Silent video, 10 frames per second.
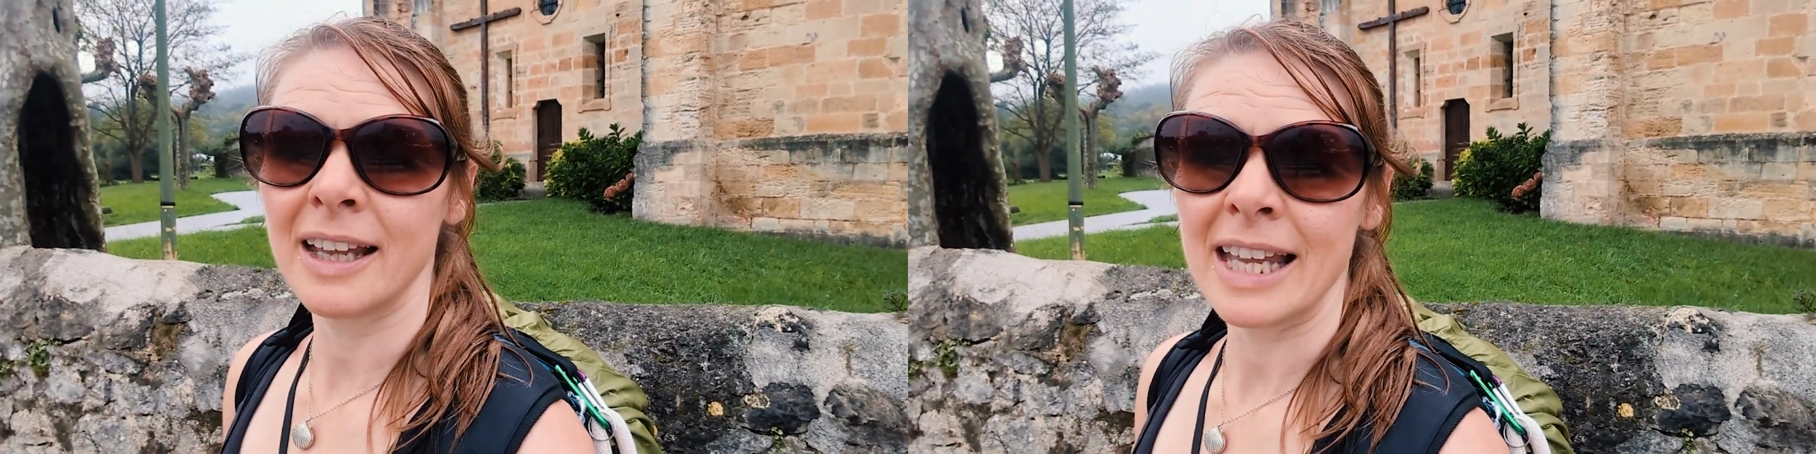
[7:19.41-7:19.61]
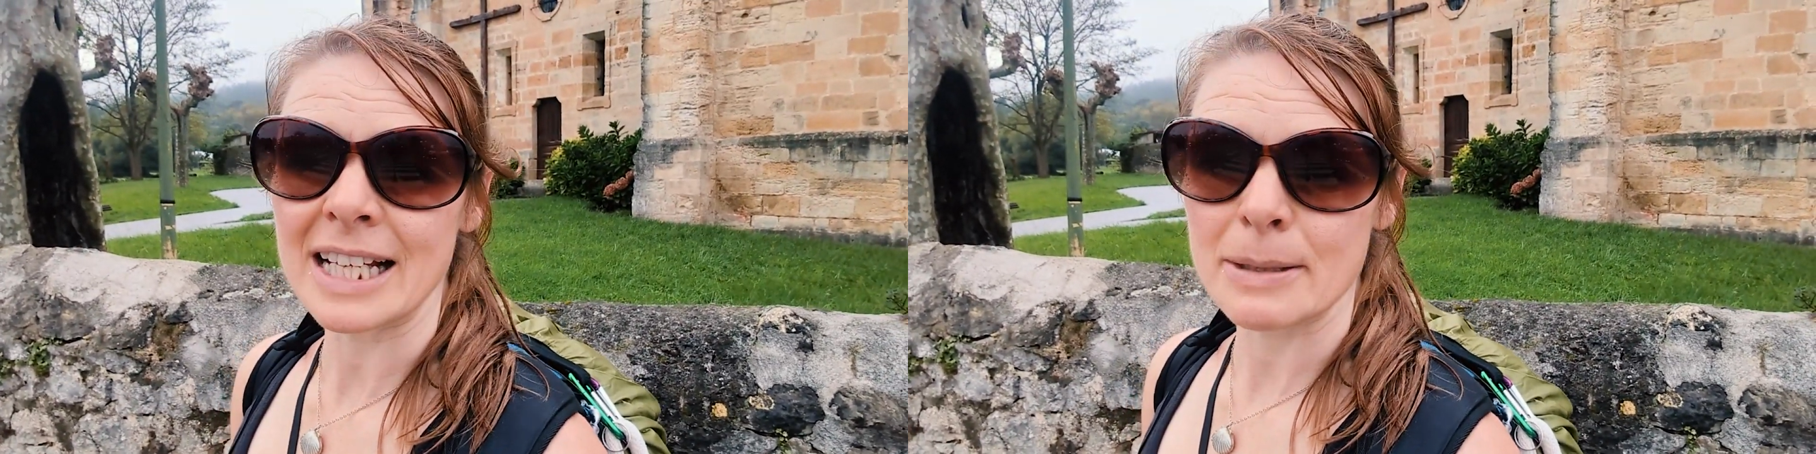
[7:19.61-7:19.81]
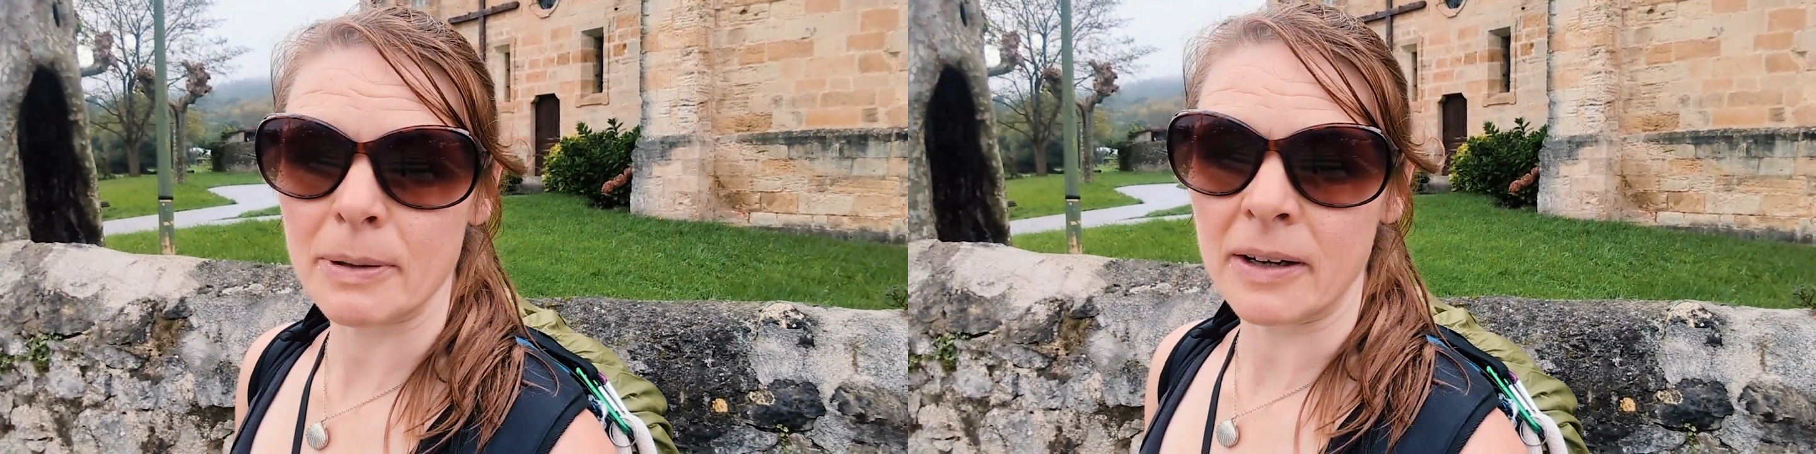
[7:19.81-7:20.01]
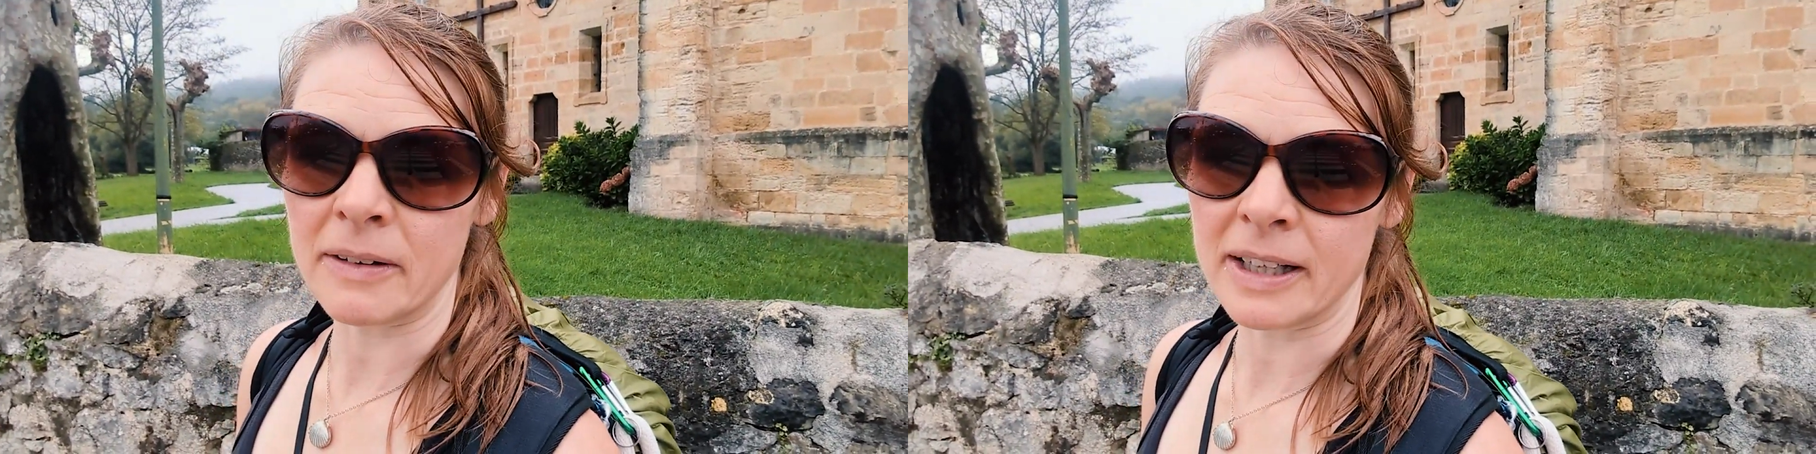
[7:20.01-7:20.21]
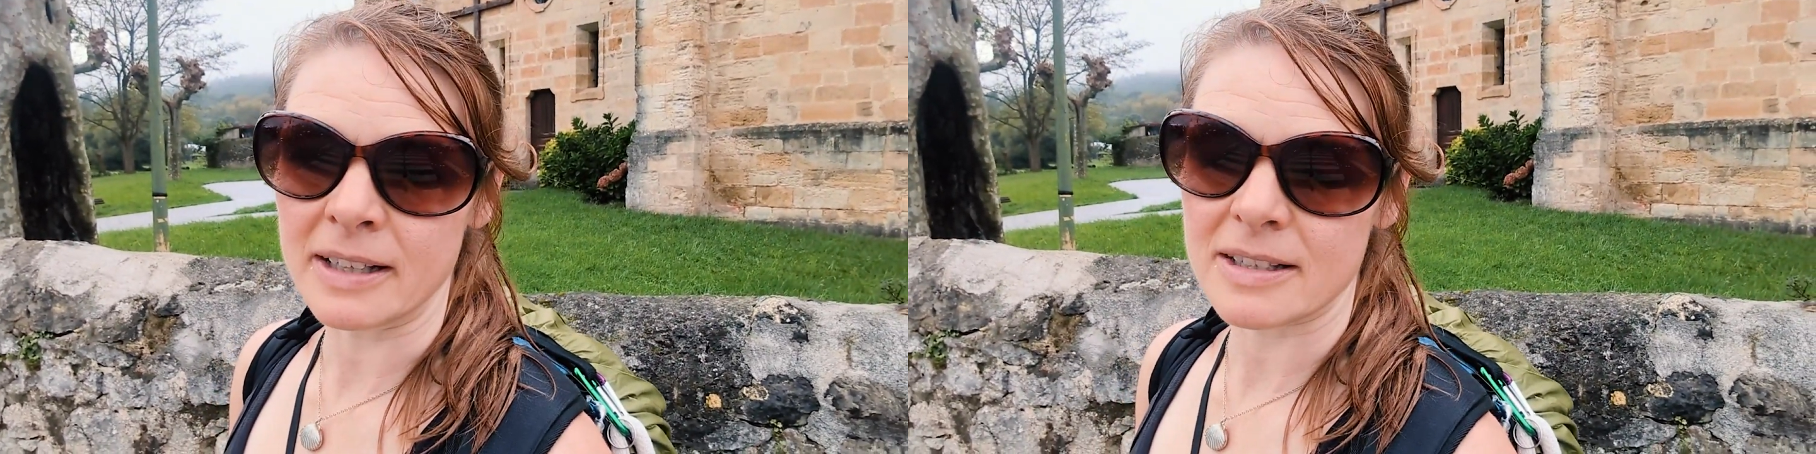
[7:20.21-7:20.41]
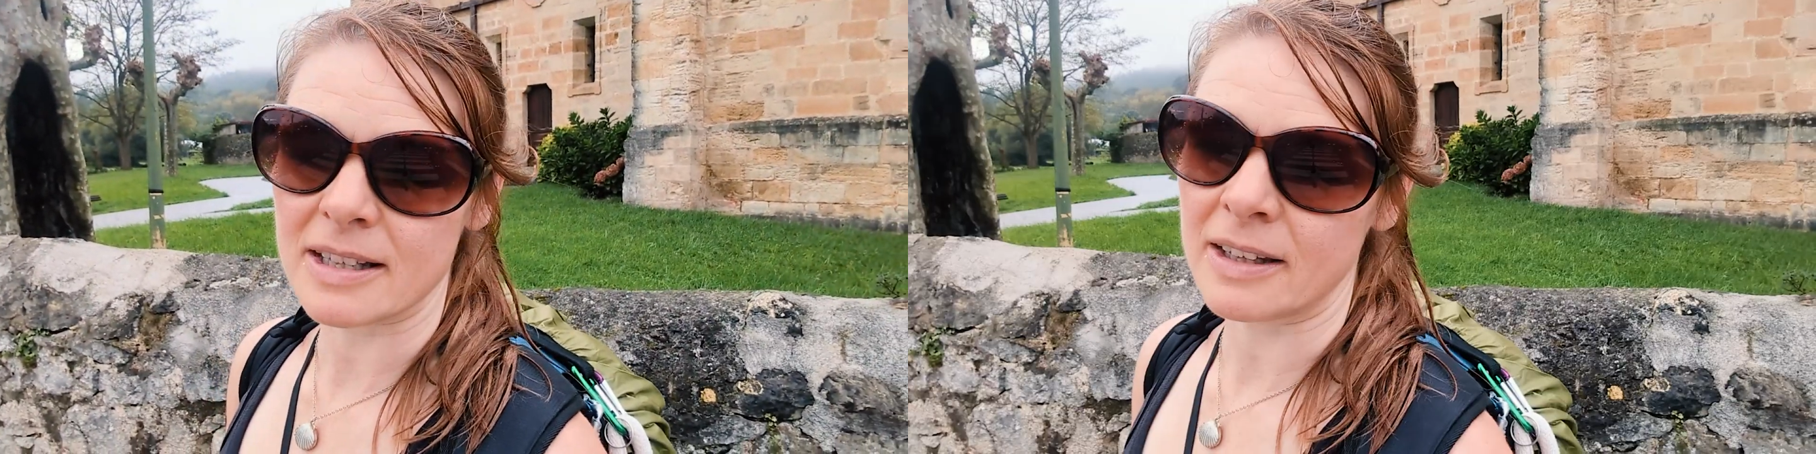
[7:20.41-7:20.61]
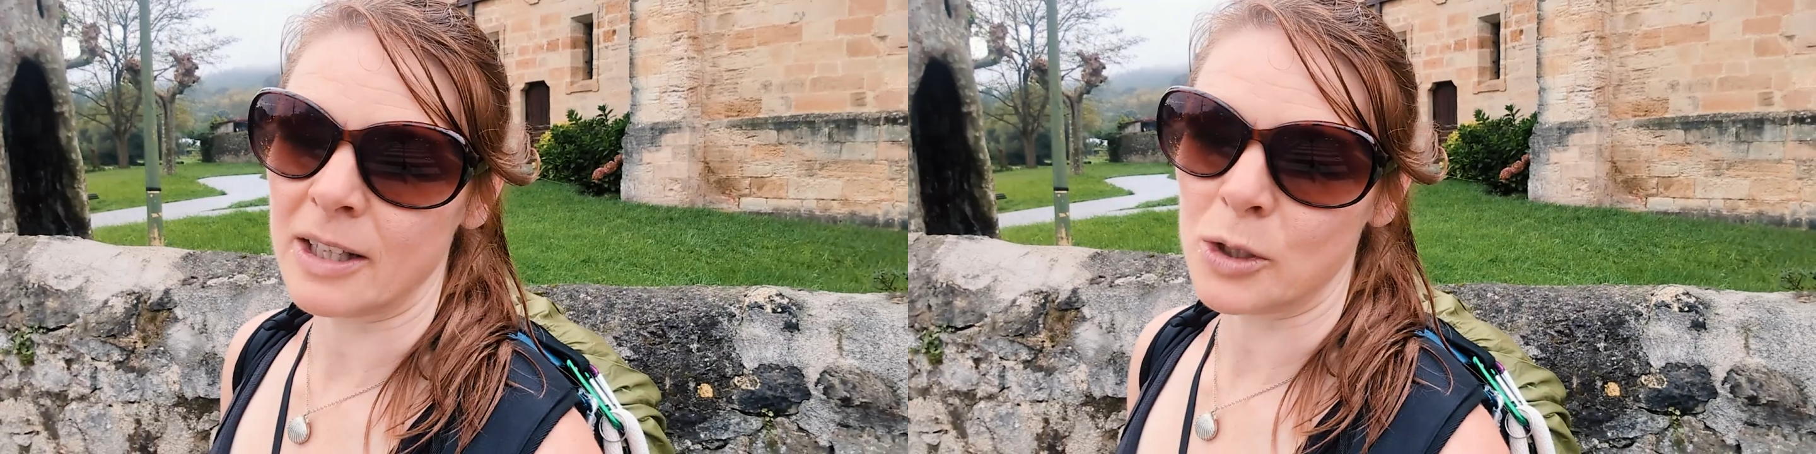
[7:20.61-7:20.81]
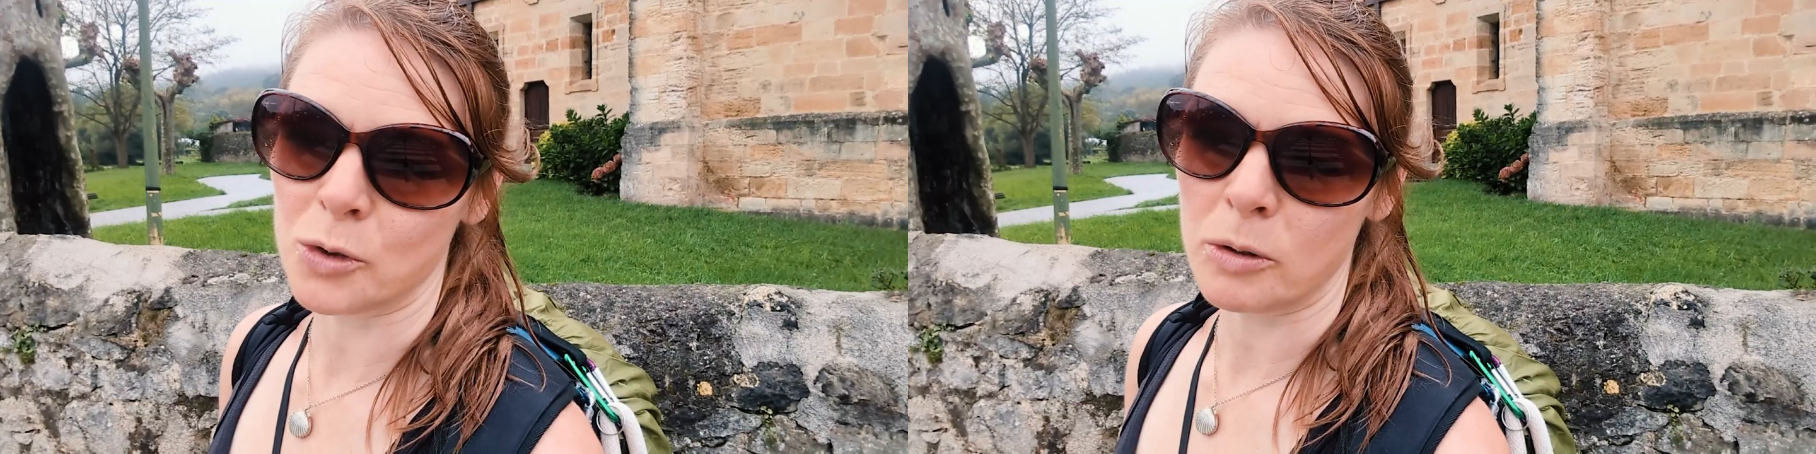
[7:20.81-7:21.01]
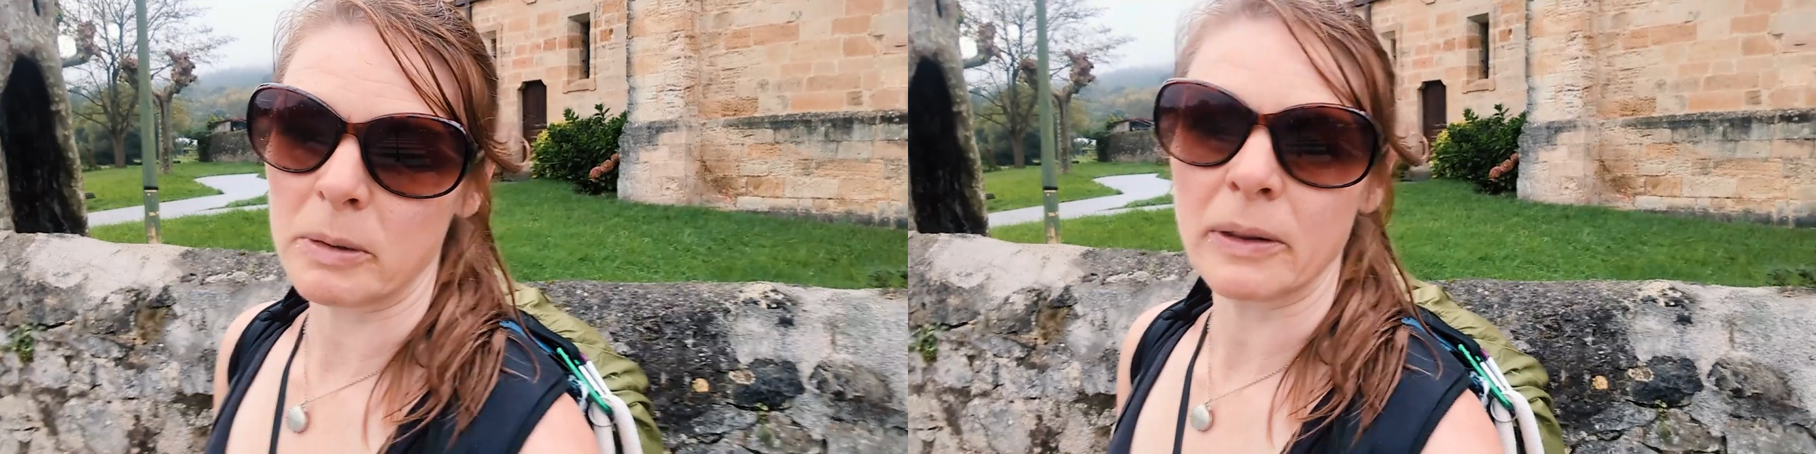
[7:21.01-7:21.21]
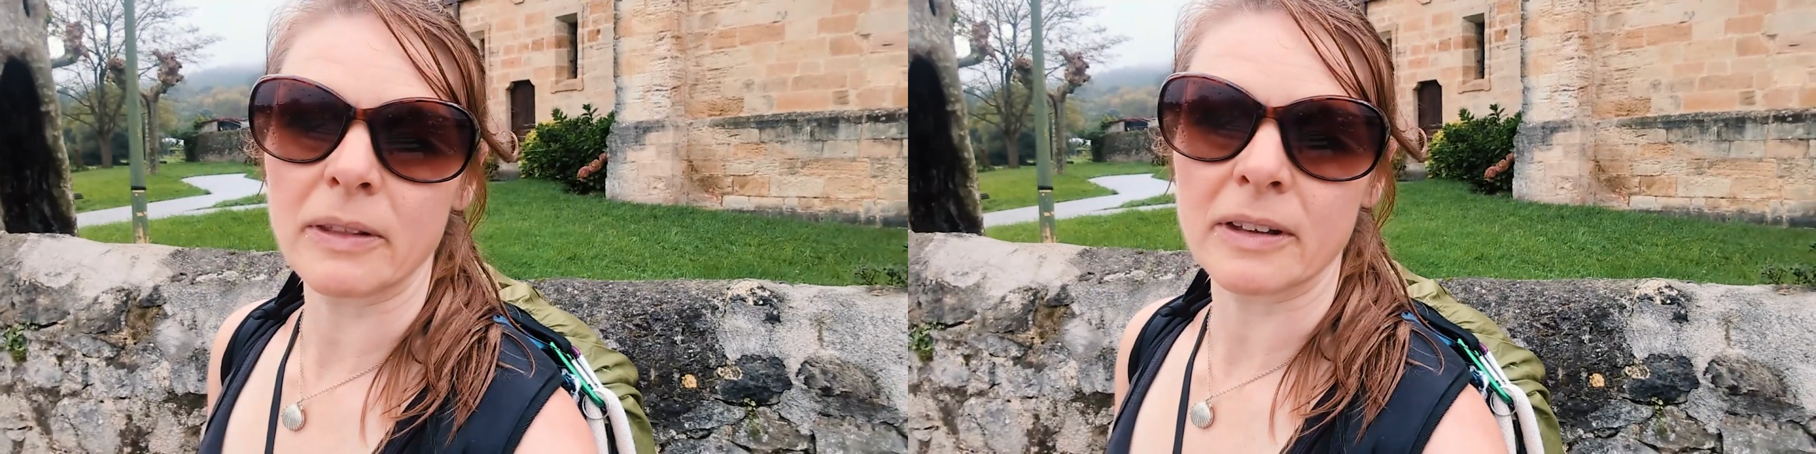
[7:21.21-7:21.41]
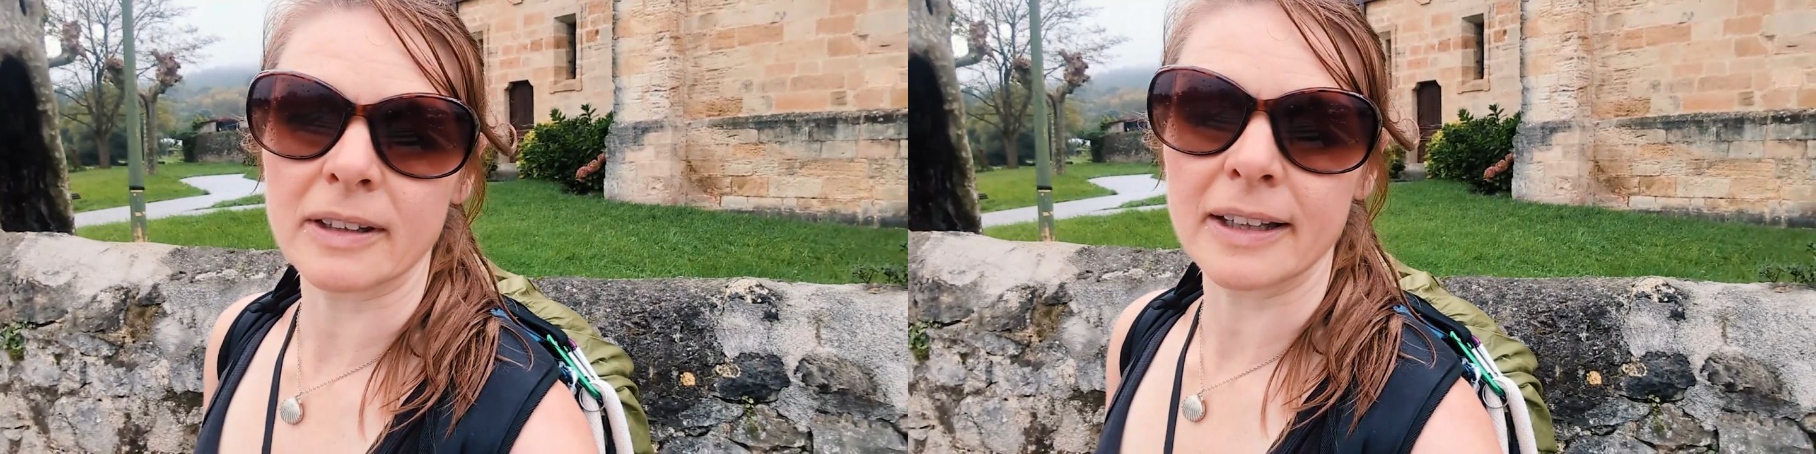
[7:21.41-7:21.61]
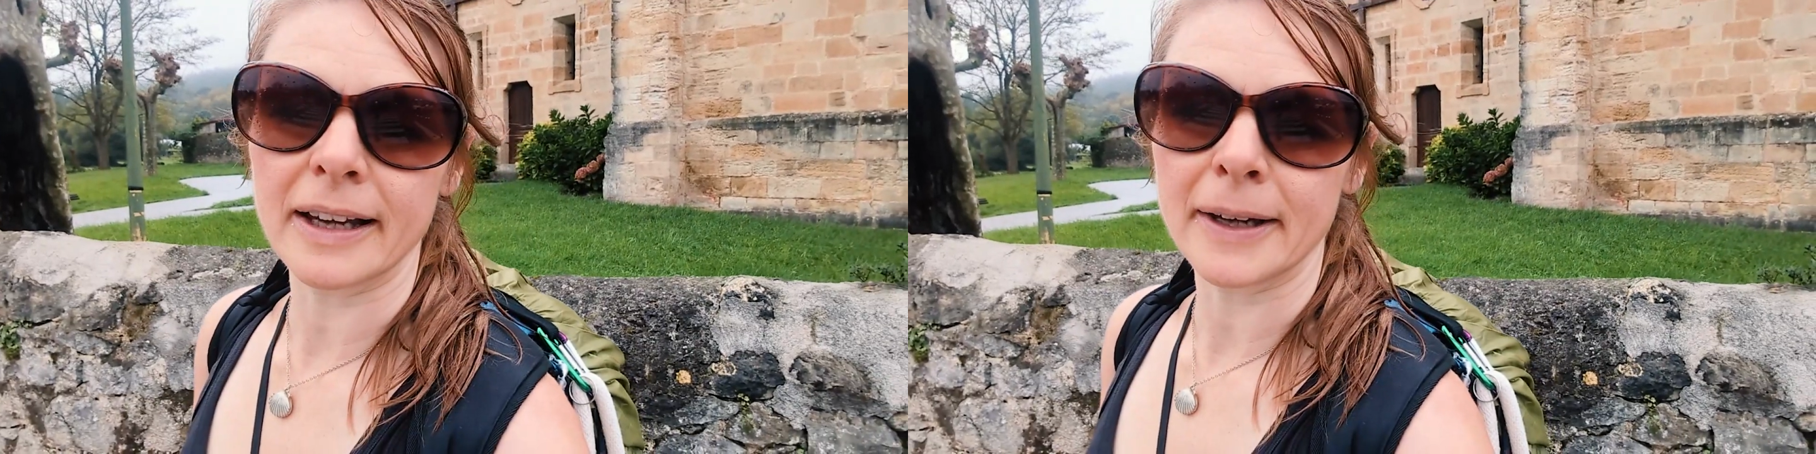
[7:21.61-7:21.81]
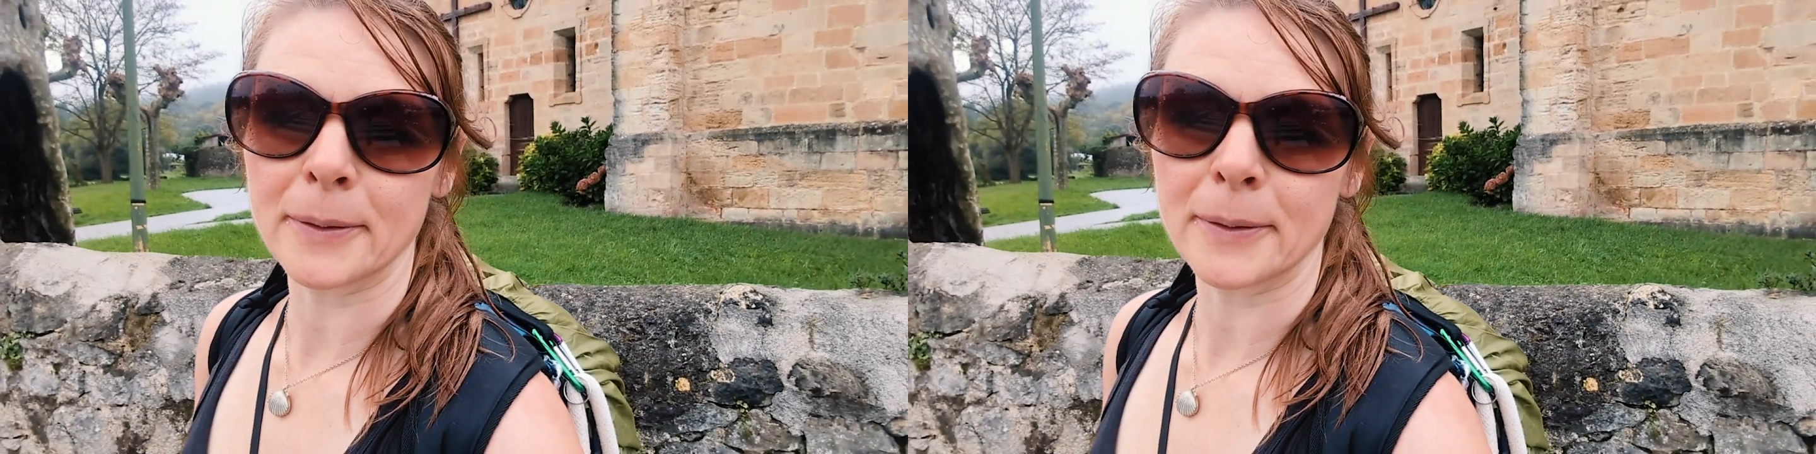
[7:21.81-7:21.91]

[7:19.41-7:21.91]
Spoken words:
experience and the enjoyment than